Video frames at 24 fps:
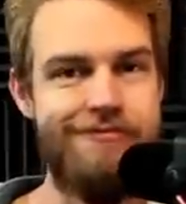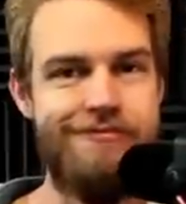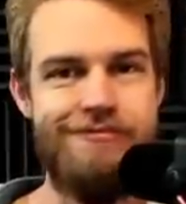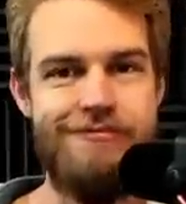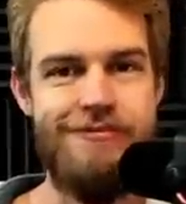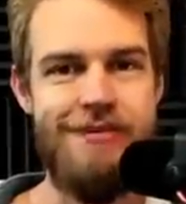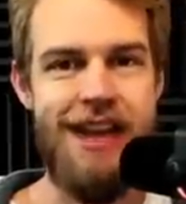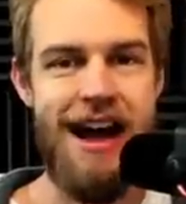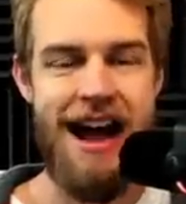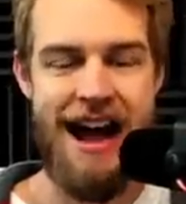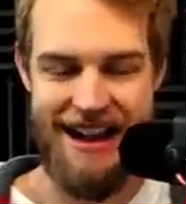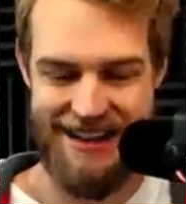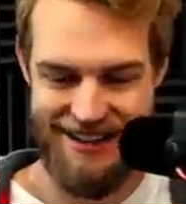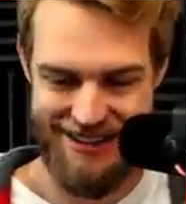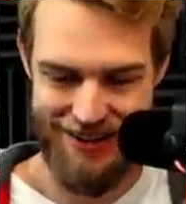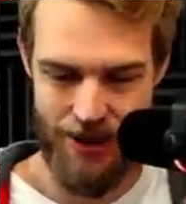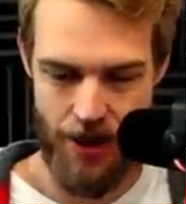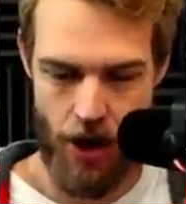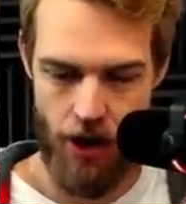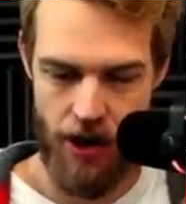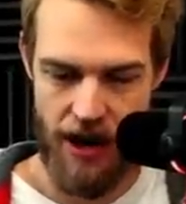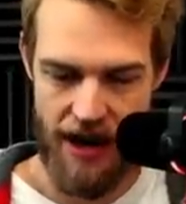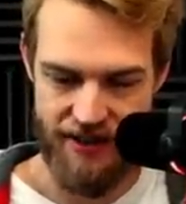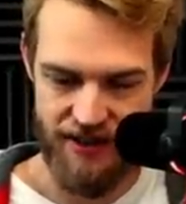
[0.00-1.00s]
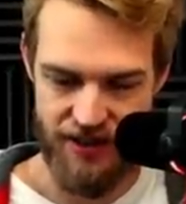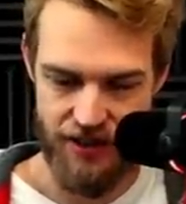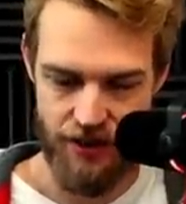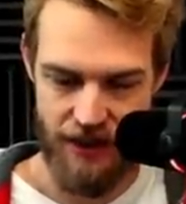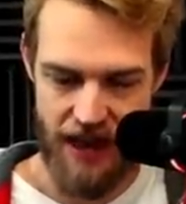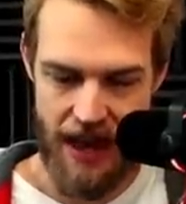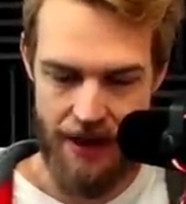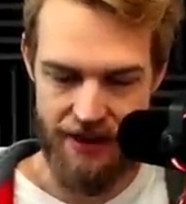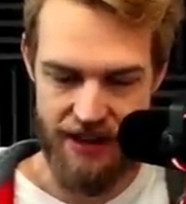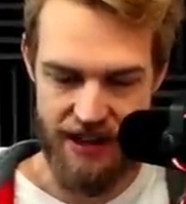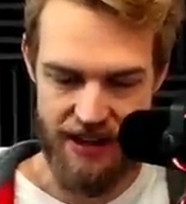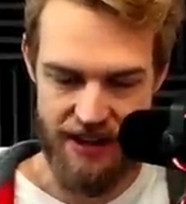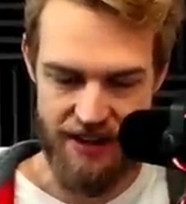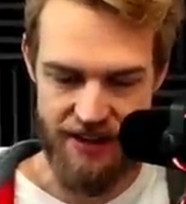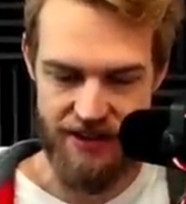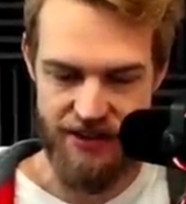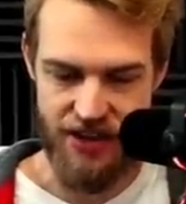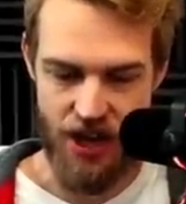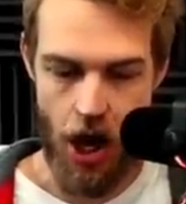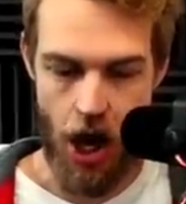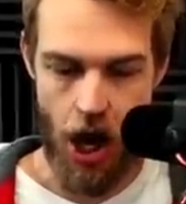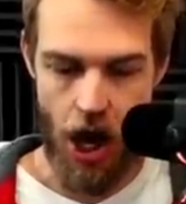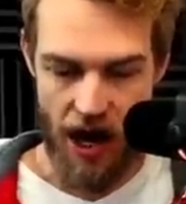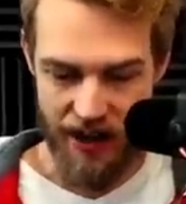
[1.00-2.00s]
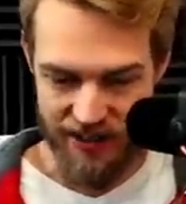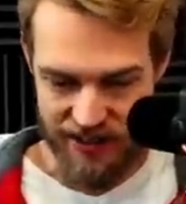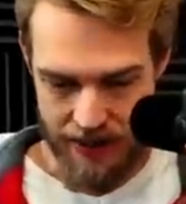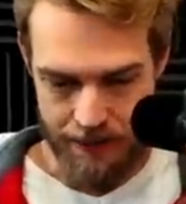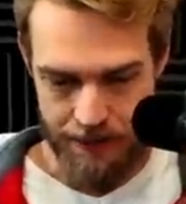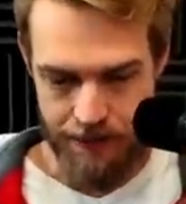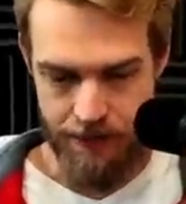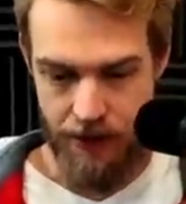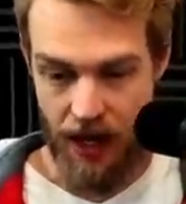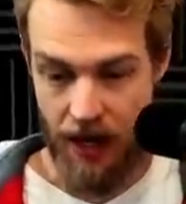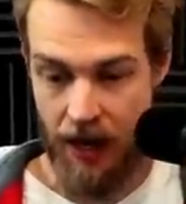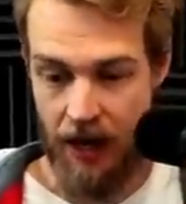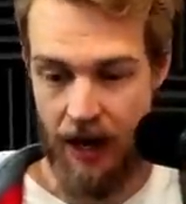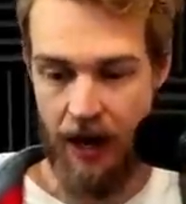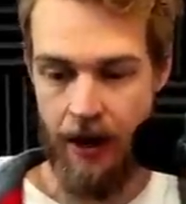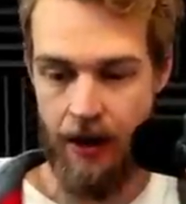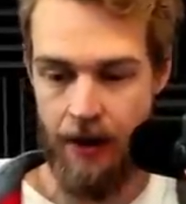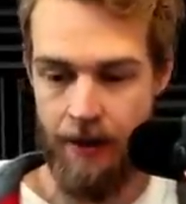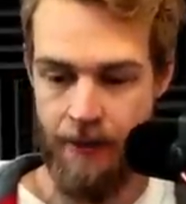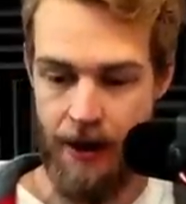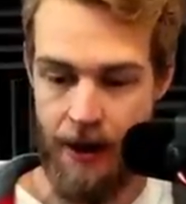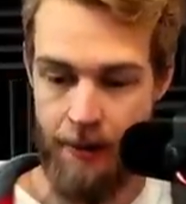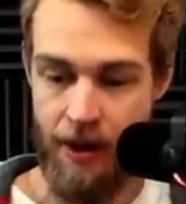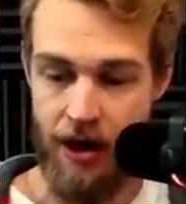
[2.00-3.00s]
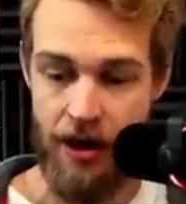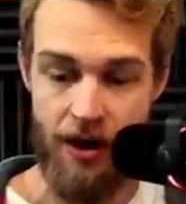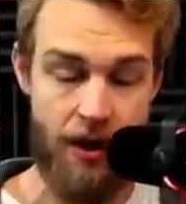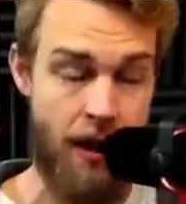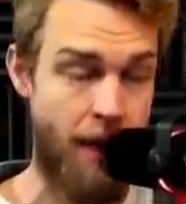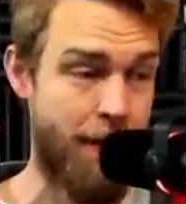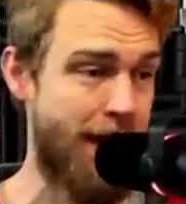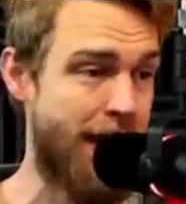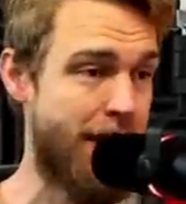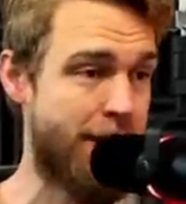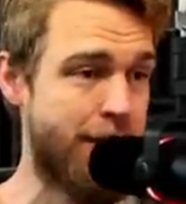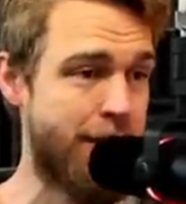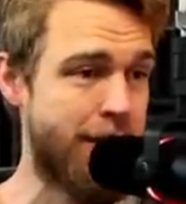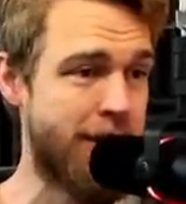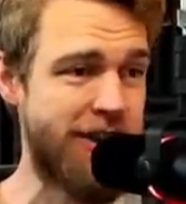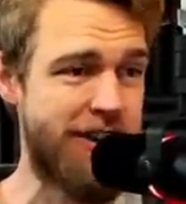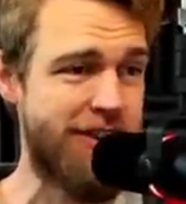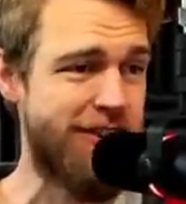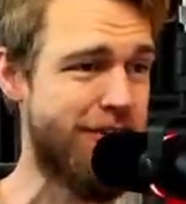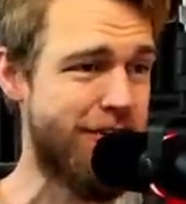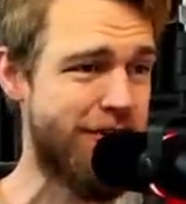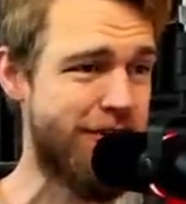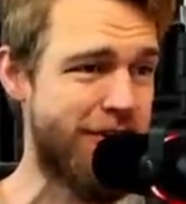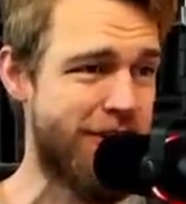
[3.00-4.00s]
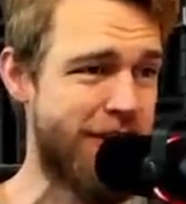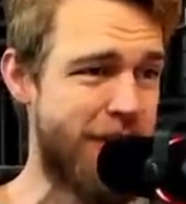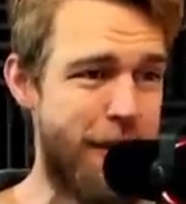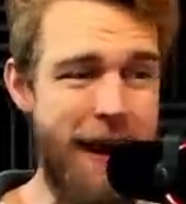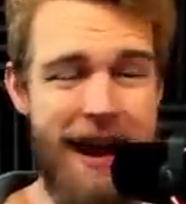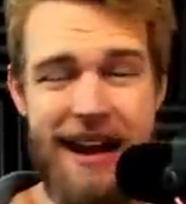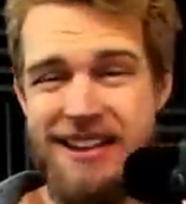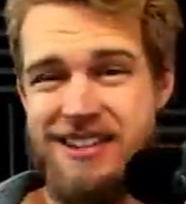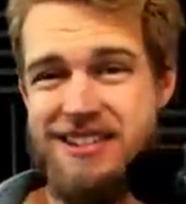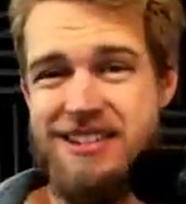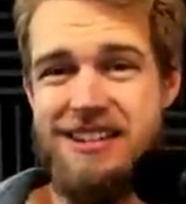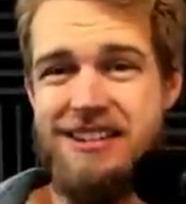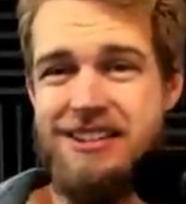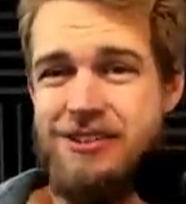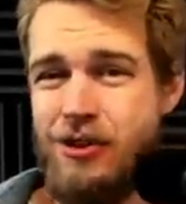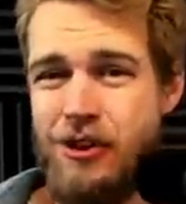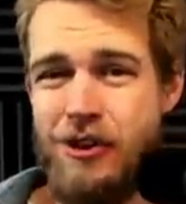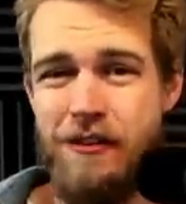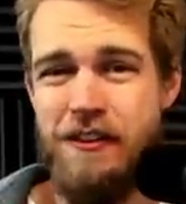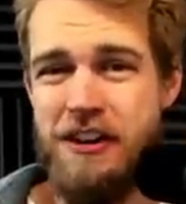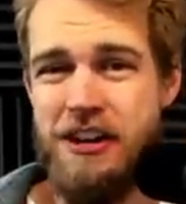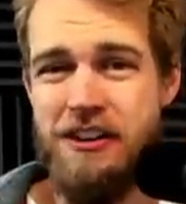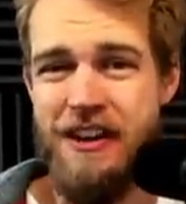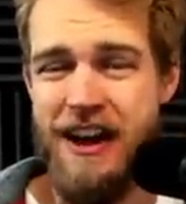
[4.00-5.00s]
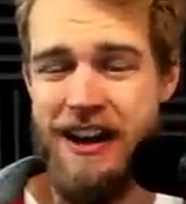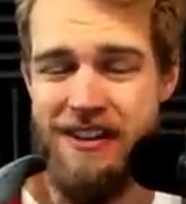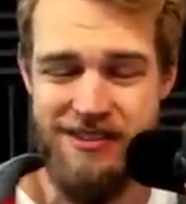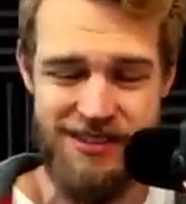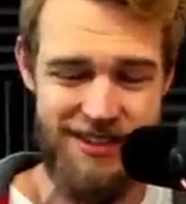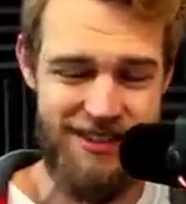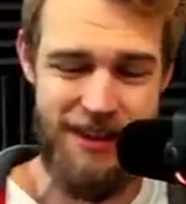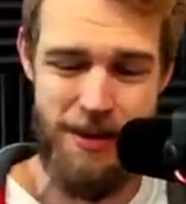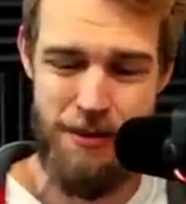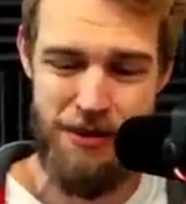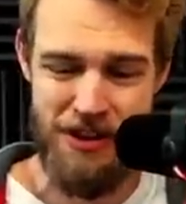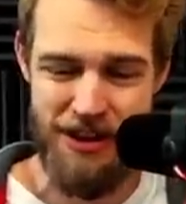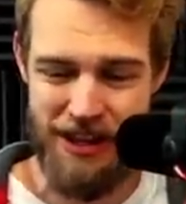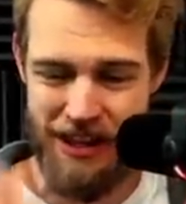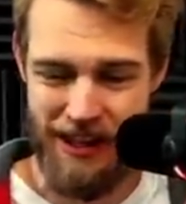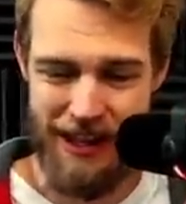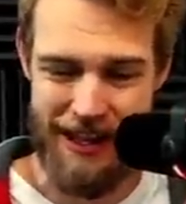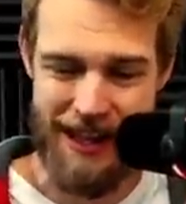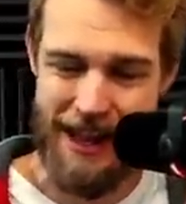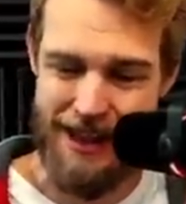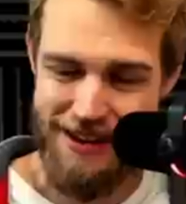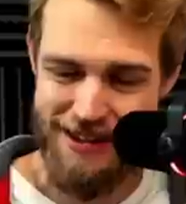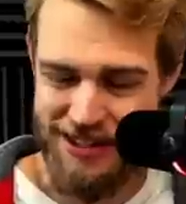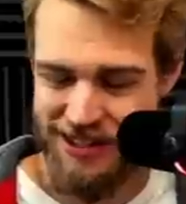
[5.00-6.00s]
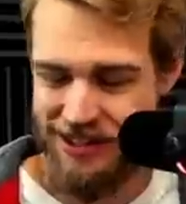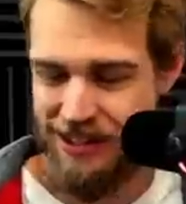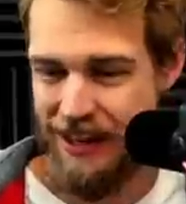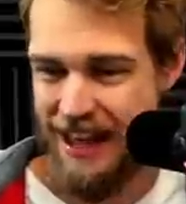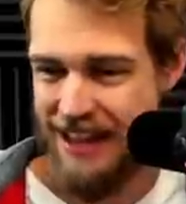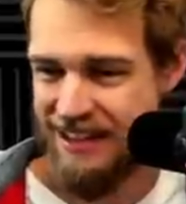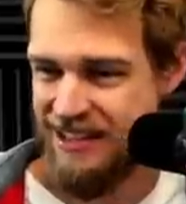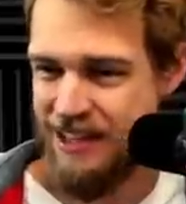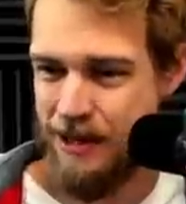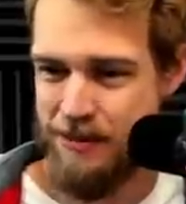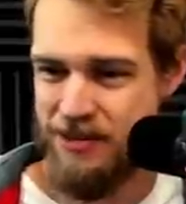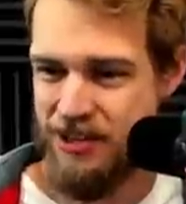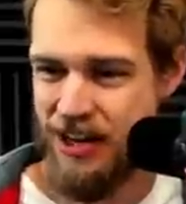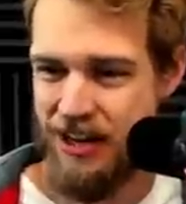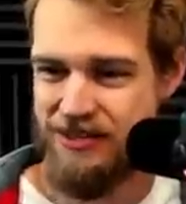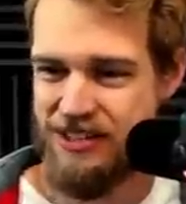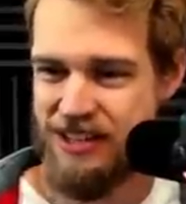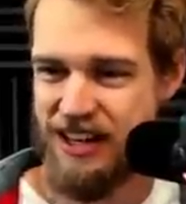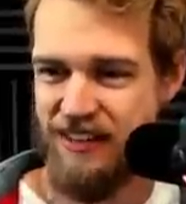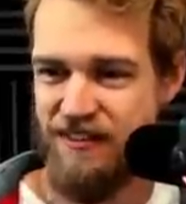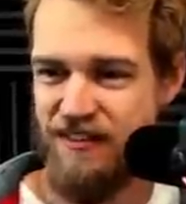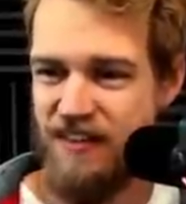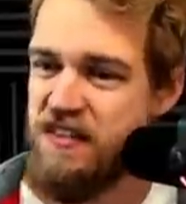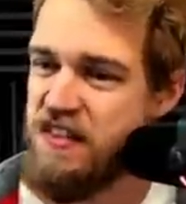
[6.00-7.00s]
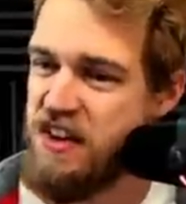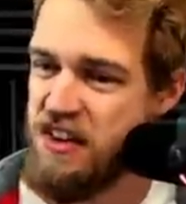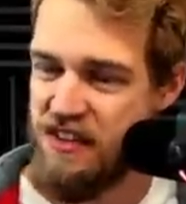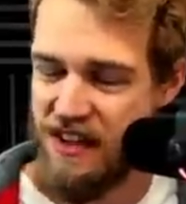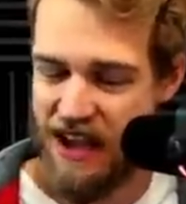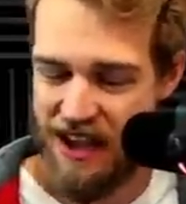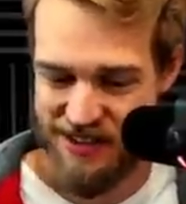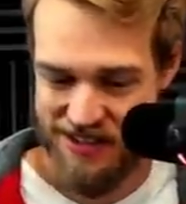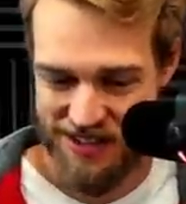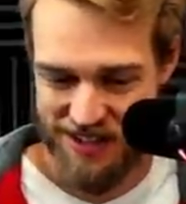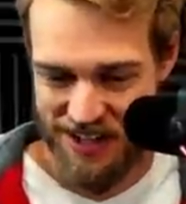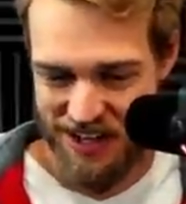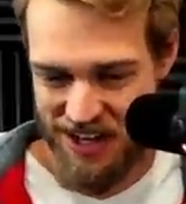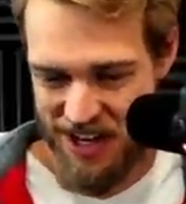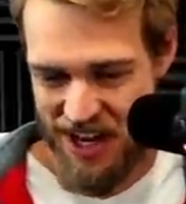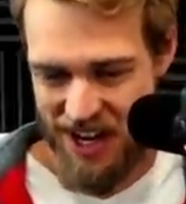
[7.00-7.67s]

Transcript: Nice. All right, so that is awesome. Uh, I'm out, I'm, I'm looking look at the capacity, two hundred fifty thousand. I'm thinking like last episode, I was like fifty thousand.